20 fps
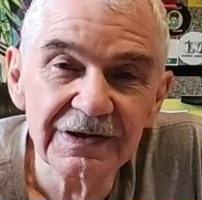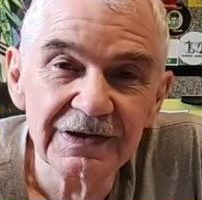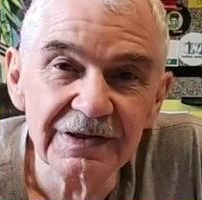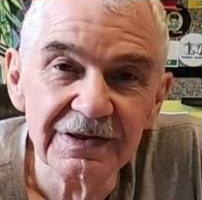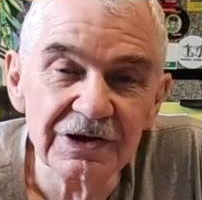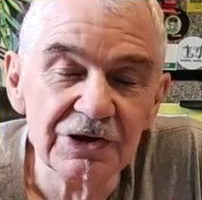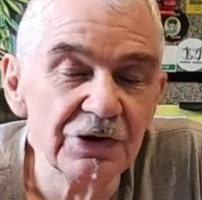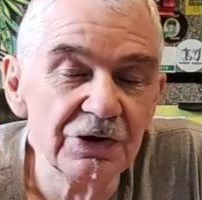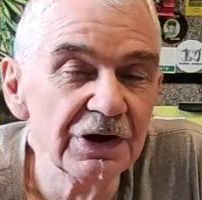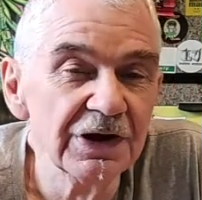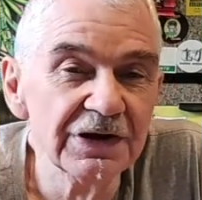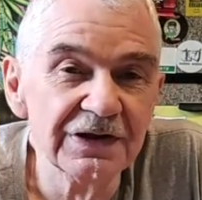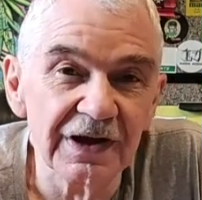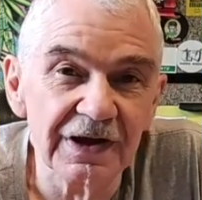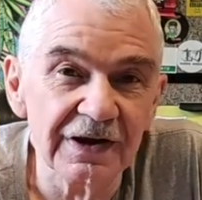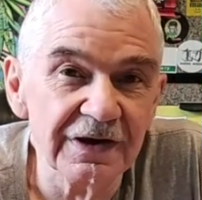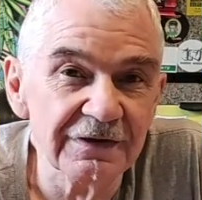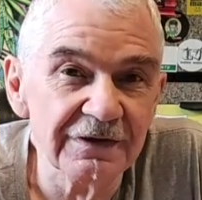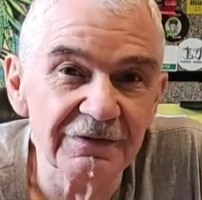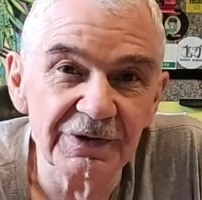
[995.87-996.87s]
They could have
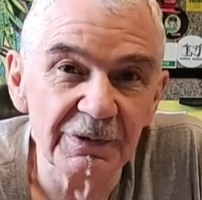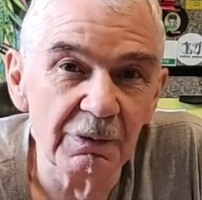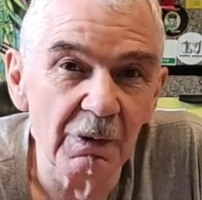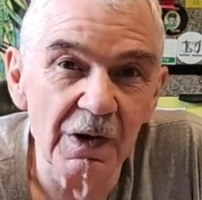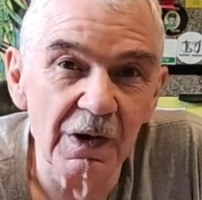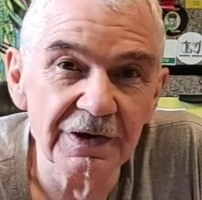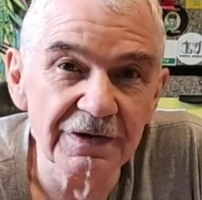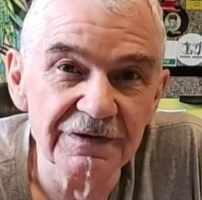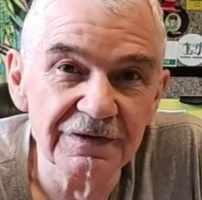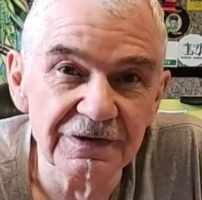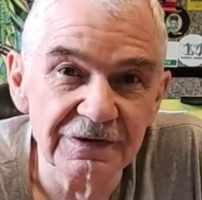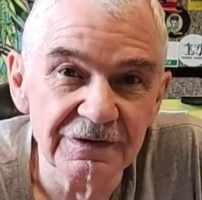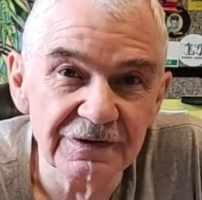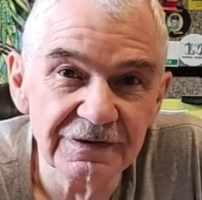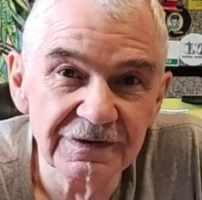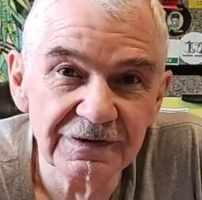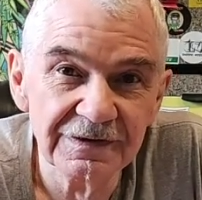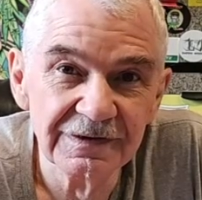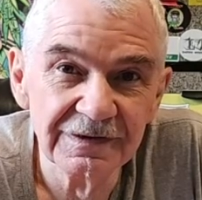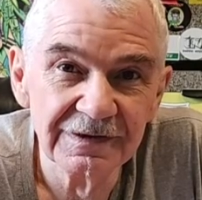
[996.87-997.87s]
done it if they wanted to,
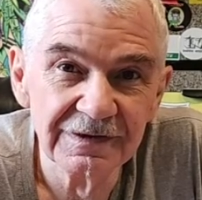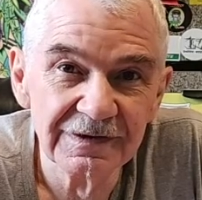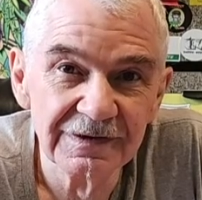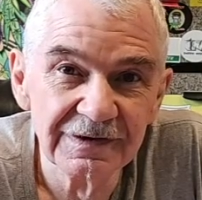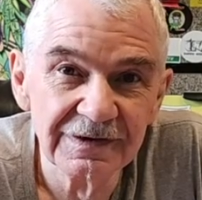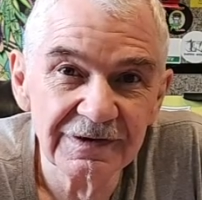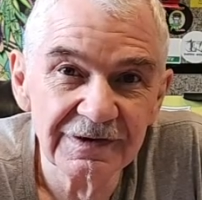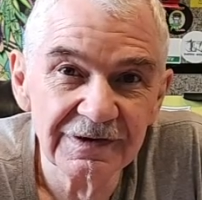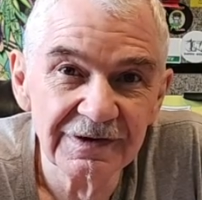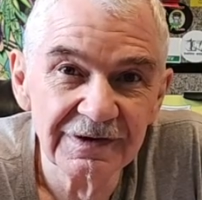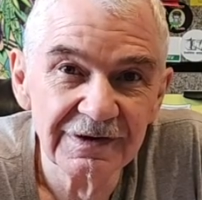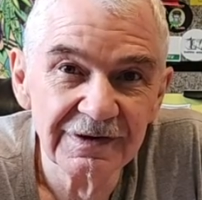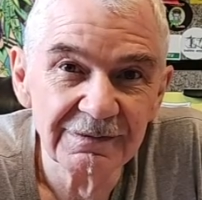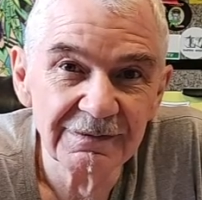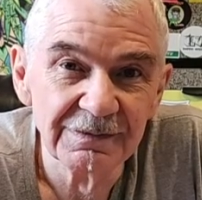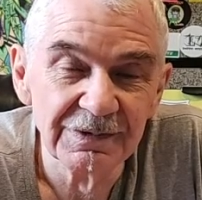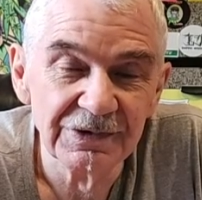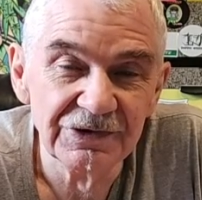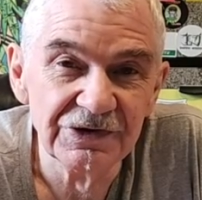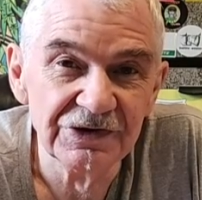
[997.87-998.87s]

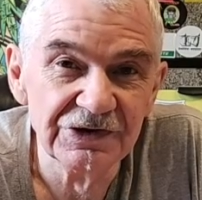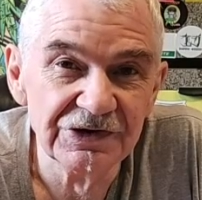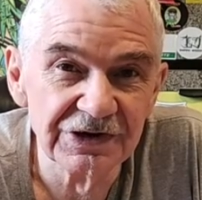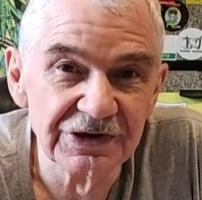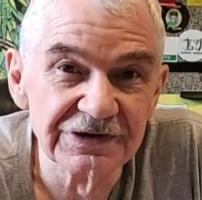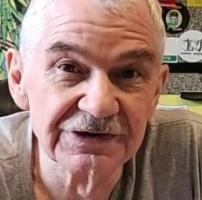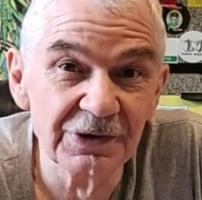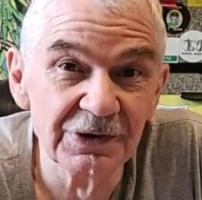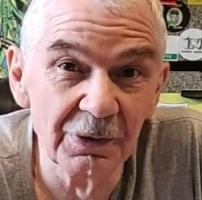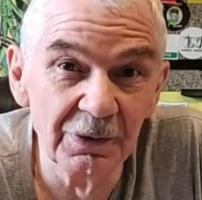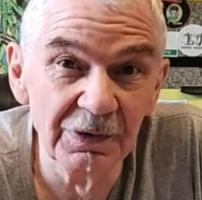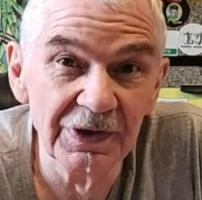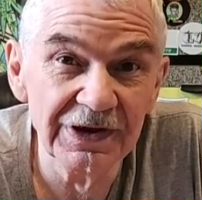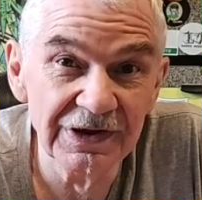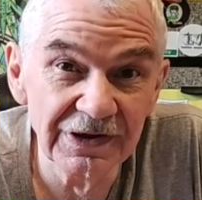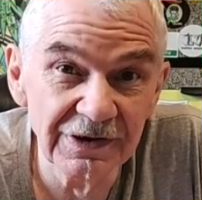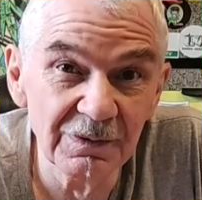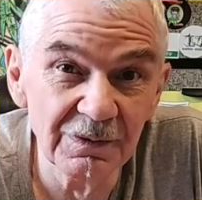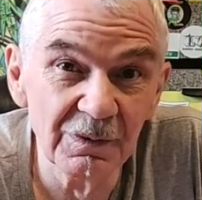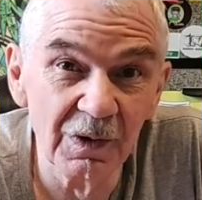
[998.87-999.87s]
but you just know they
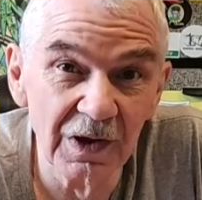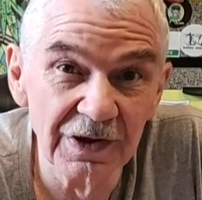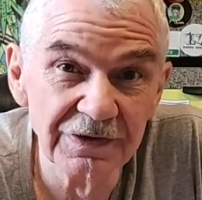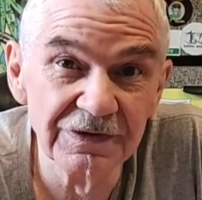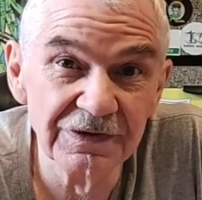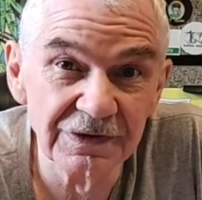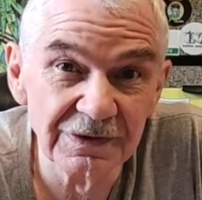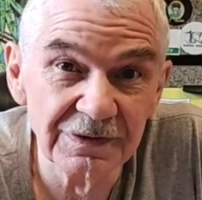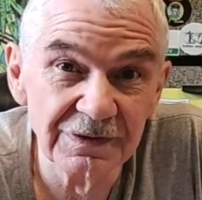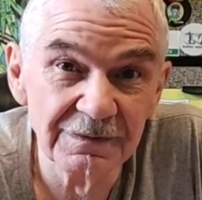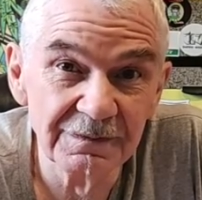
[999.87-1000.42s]
didn't want to.